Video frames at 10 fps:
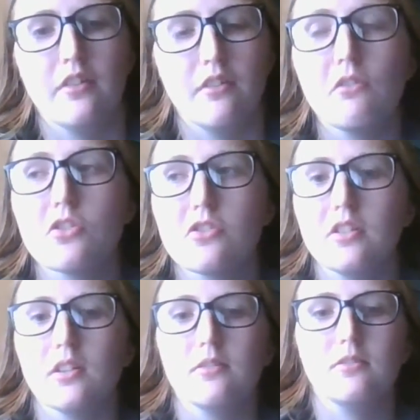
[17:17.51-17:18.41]
And it was
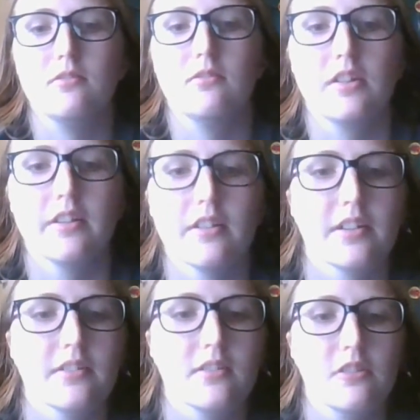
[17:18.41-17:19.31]
just like, the
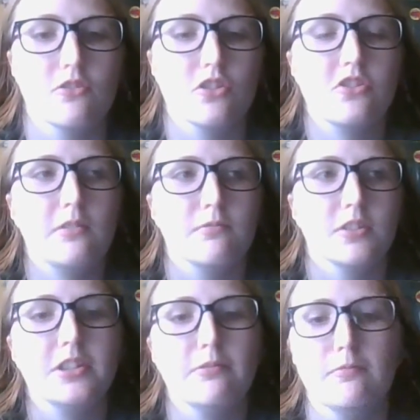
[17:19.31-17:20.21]
hell, it was just like
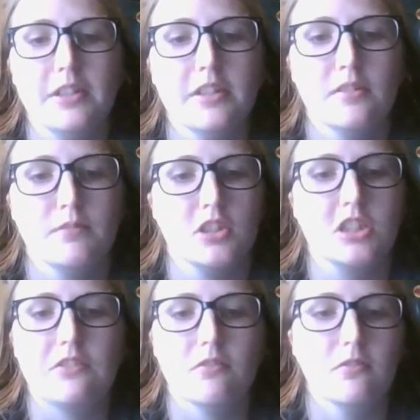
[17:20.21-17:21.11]
really weird when
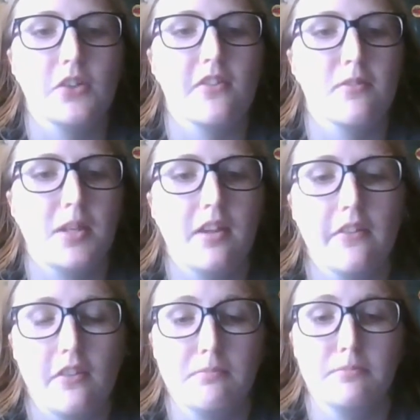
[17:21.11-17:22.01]
she told it to me.
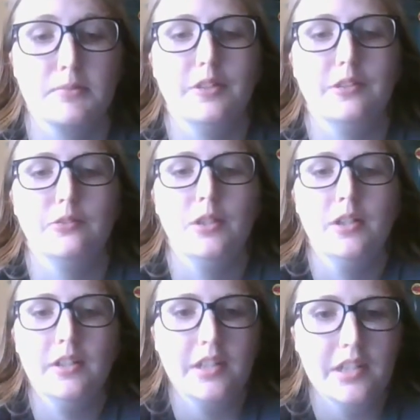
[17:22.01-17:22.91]
It's like, bro.
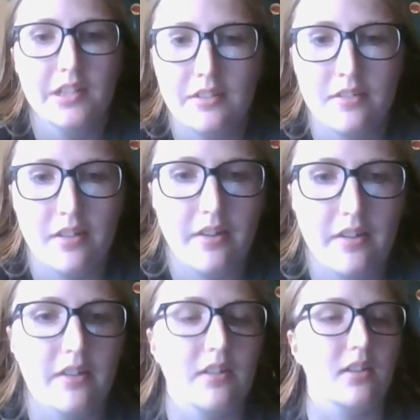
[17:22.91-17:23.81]

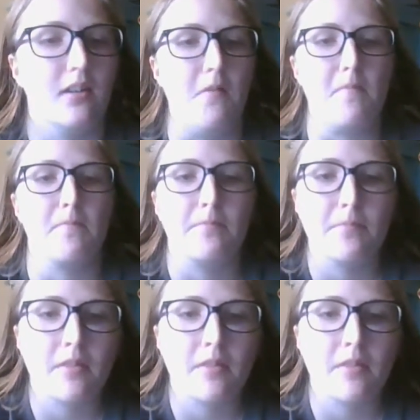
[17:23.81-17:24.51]
um